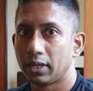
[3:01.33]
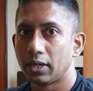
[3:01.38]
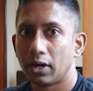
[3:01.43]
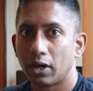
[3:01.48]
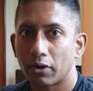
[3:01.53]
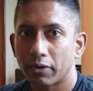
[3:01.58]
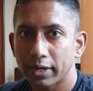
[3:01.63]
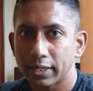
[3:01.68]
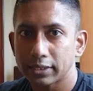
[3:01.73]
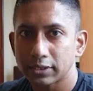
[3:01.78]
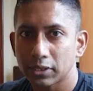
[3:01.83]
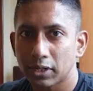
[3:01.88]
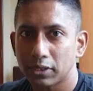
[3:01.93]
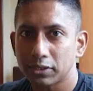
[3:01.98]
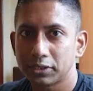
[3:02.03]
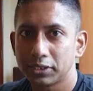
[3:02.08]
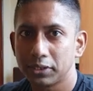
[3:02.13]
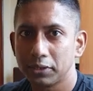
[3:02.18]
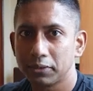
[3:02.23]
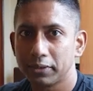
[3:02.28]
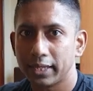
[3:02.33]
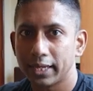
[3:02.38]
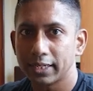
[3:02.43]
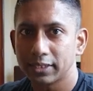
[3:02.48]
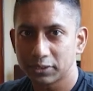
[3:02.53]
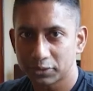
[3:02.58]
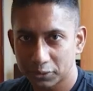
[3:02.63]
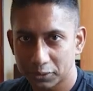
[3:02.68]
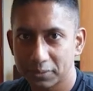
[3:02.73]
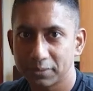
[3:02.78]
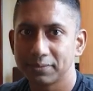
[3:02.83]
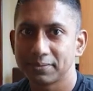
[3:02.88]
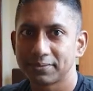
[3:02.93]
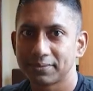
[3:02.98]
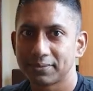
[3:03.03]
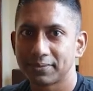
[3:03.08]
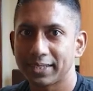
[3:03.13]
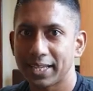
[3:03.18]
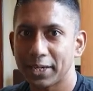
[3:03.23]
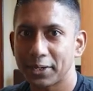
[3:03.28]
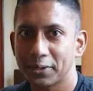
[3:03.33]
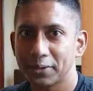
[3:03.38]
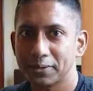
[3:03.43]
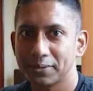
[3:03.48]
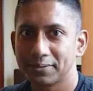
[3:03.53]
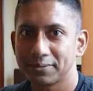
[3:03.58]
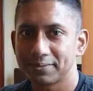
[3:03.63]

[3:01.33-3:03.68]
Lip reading: All right, so I'll see you there soon. Thank you.